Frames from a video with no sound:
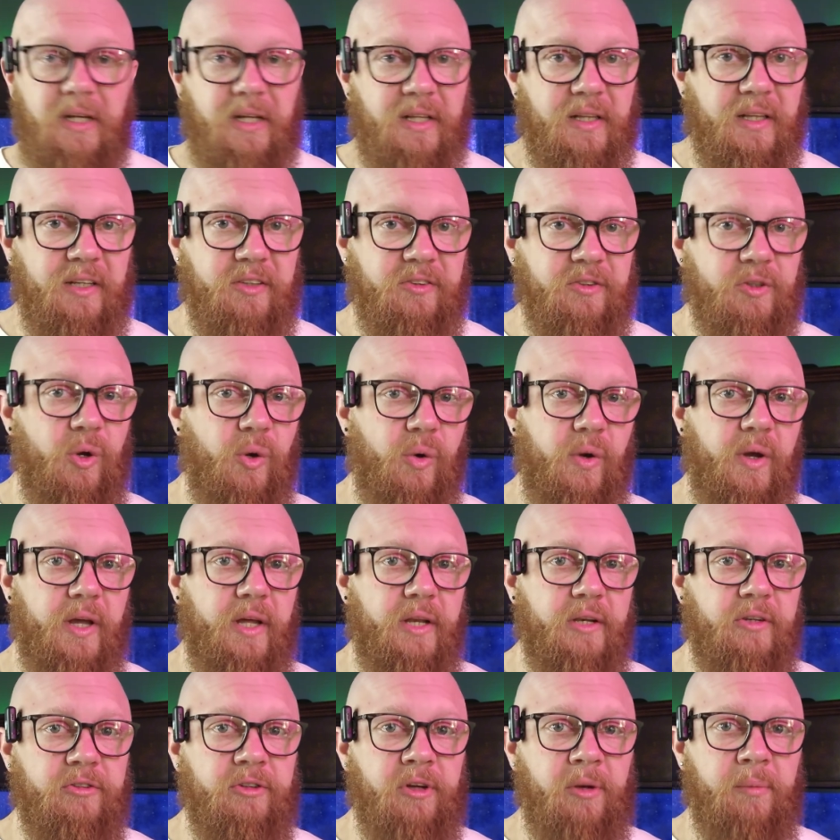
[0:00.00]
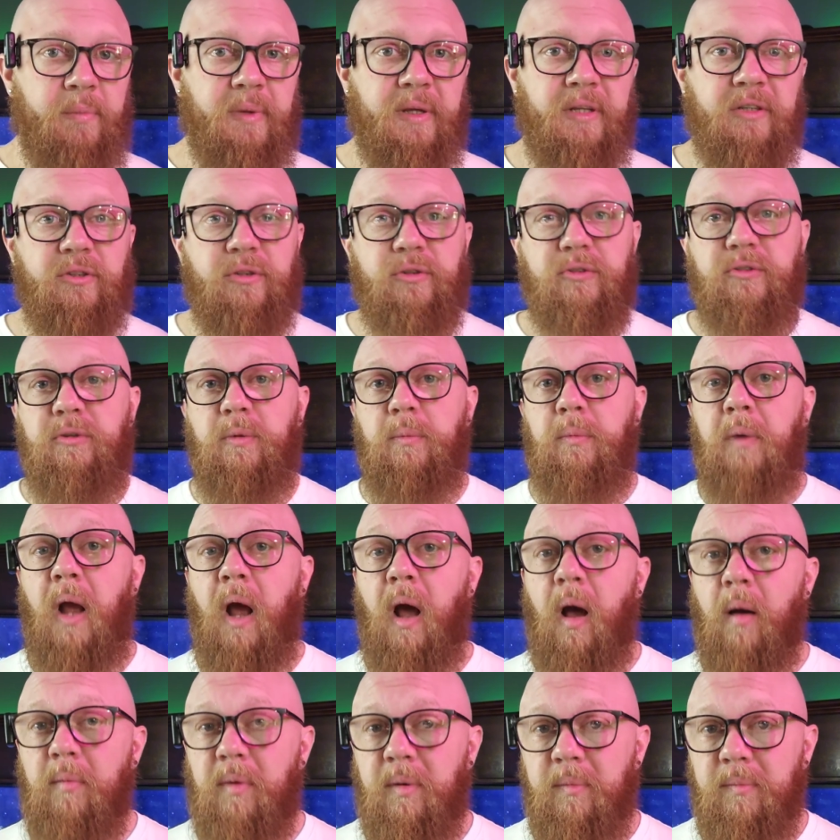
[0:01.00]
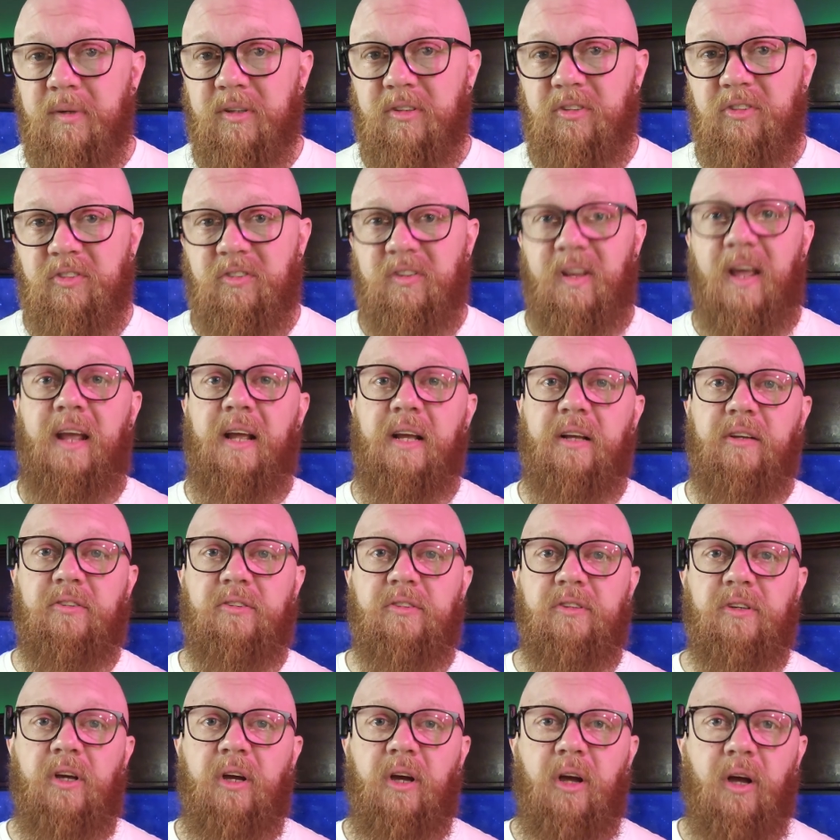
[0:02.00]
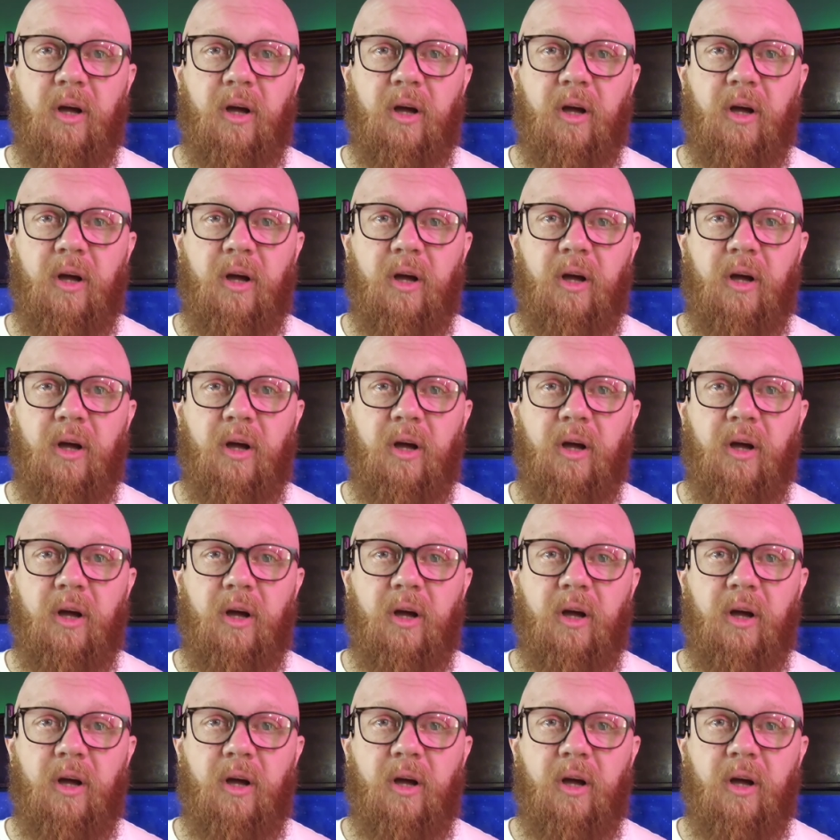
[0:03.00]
let's go ahead and jump into some common mistakes